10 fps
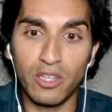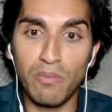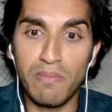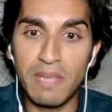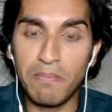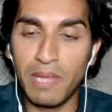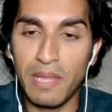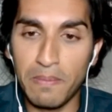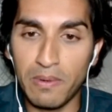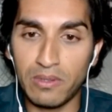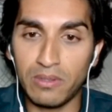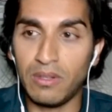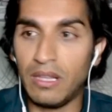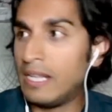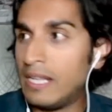You meet people,
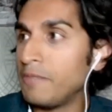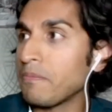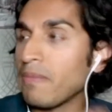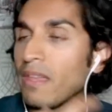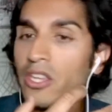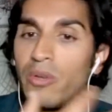you know,